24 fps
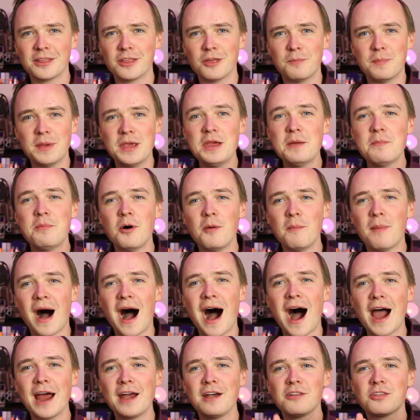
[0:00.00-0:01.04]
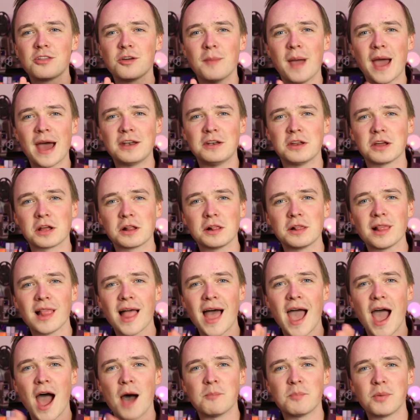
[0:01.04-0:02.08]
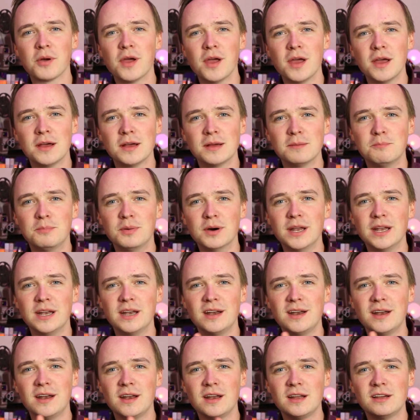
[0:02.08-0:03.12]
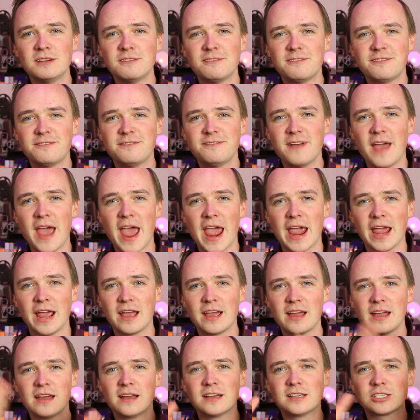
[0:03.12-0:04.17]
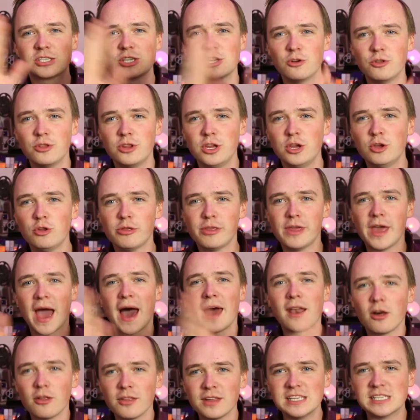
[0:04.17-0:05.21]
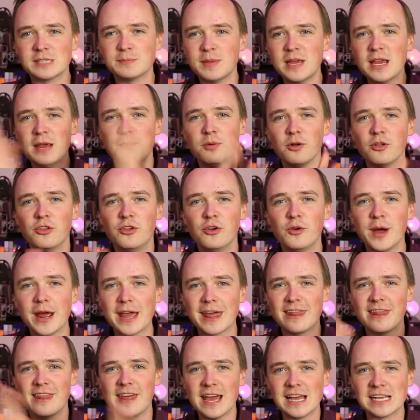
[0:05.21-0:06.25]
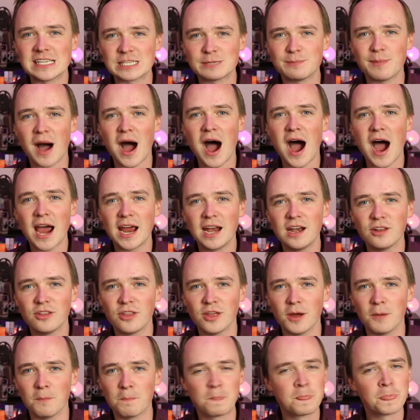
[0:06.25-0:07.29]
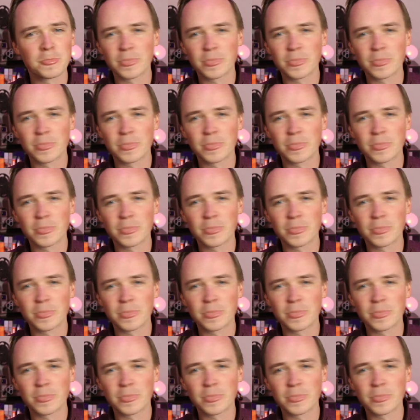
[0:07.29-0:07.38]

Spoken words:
the people behind them had to clap, but fake. So they had all these people doing this behind them